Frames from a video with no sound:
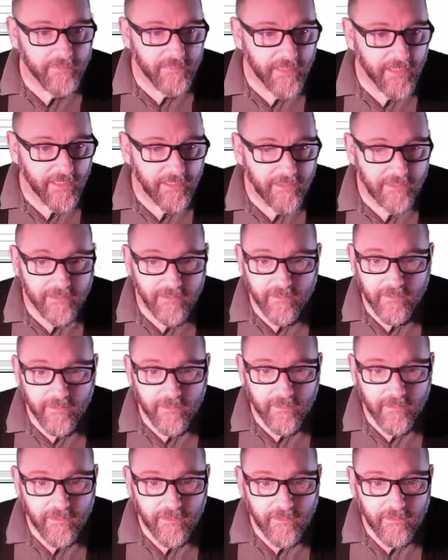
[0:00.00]
Date.
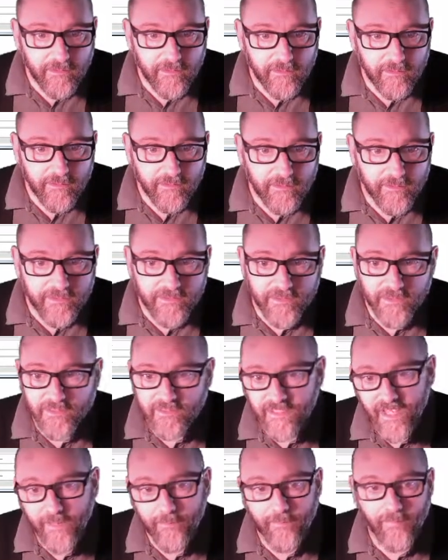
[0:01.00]
As an
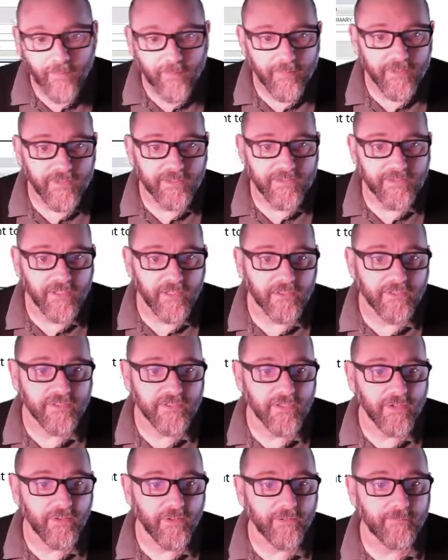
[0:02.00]
example, but it's not
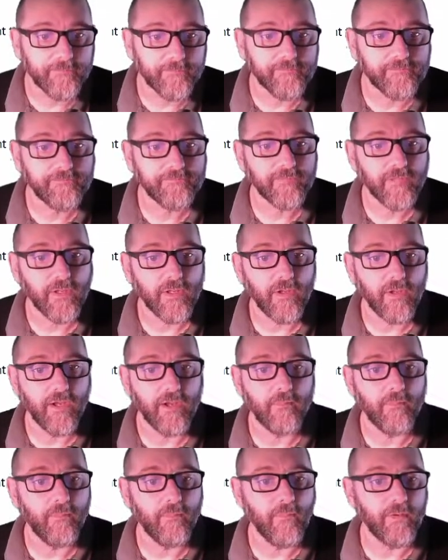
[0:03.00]
showing
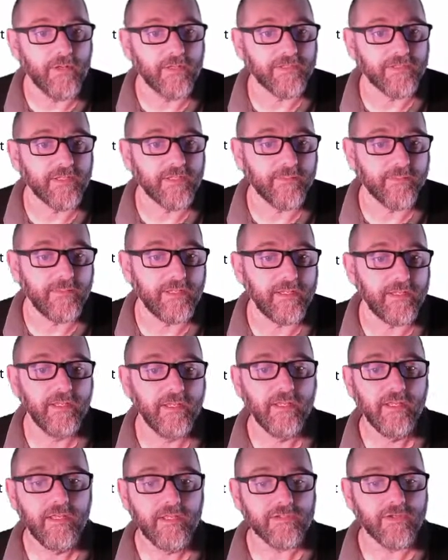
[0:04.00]
what it's going to be.
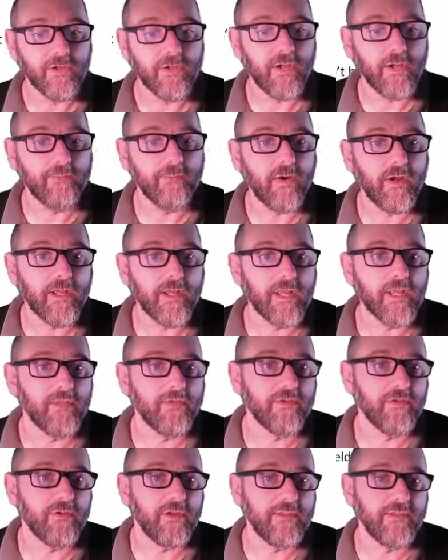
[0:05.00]
So I'm walking
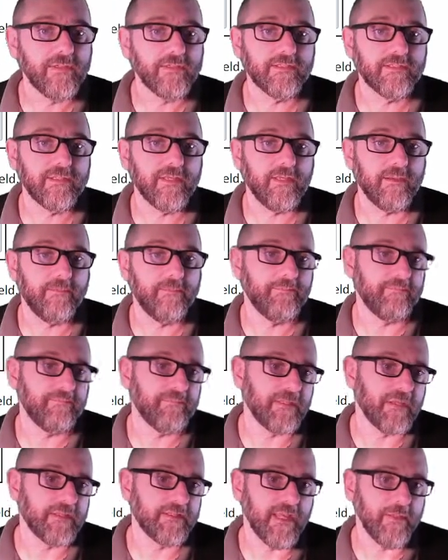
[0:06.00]
through, in this
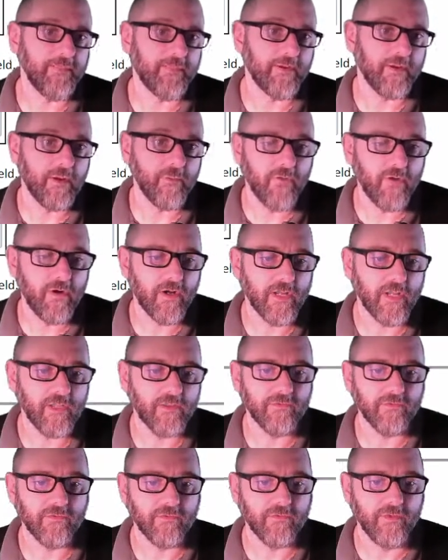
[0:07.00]
example here, I'm walking
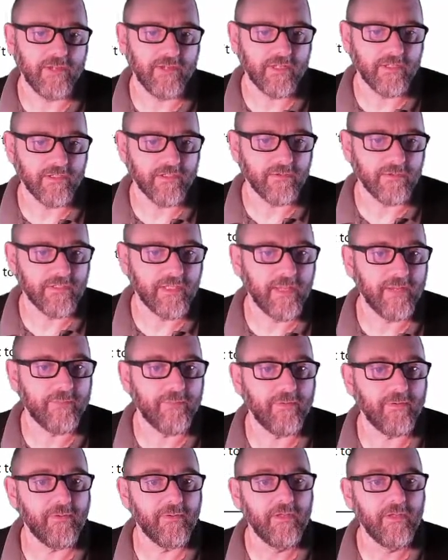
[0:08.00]
through creating a new
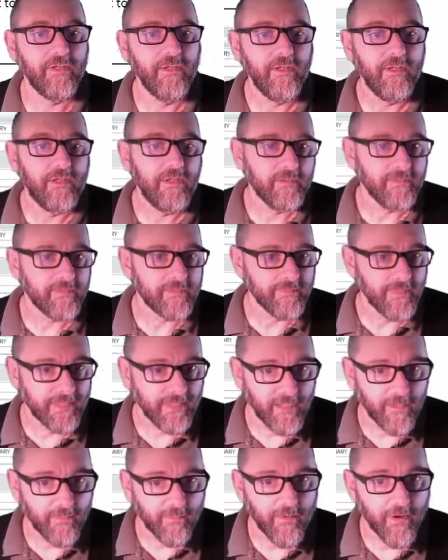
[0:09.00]
table,
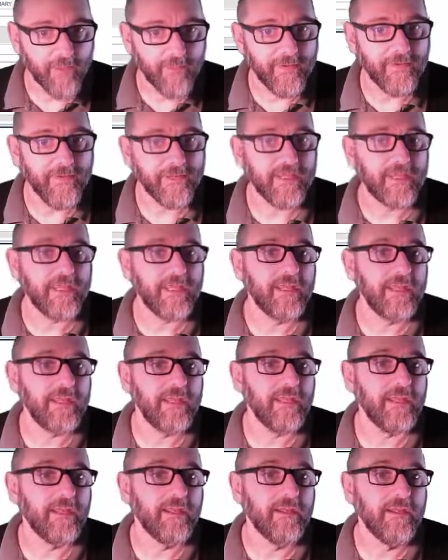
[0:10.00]
making a primary
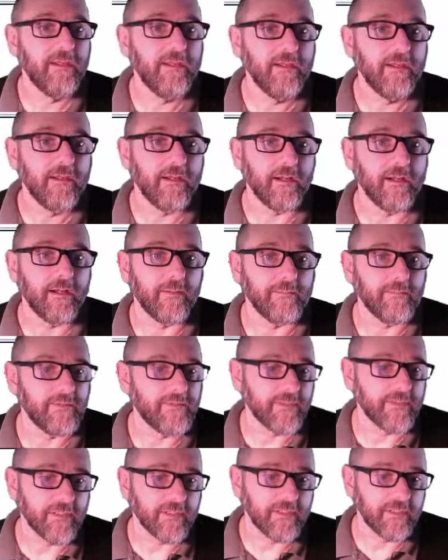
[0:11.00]
key,
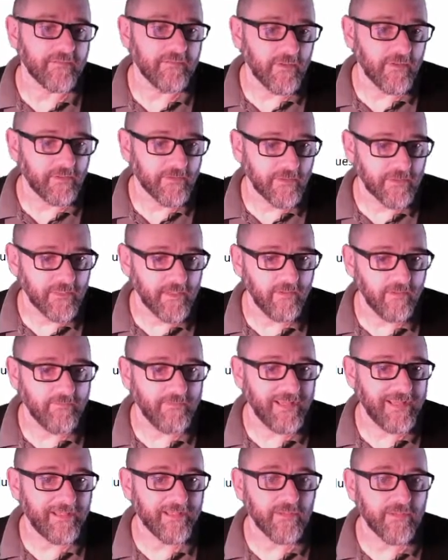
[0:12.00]
using default and null
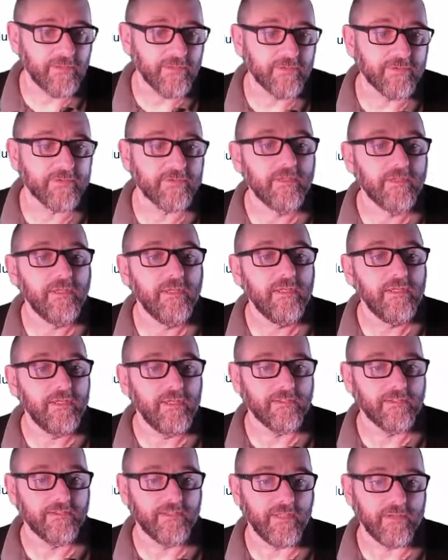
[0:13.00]
values,
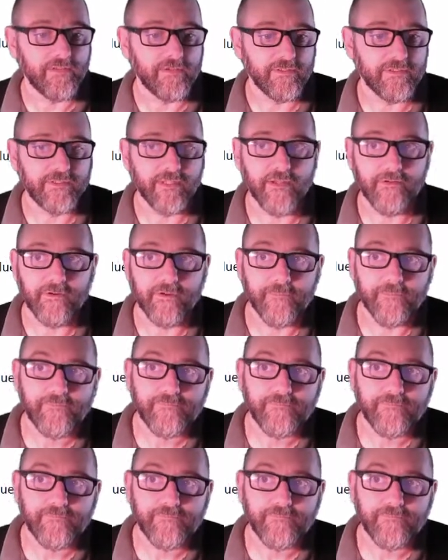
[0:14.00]
etc., etc.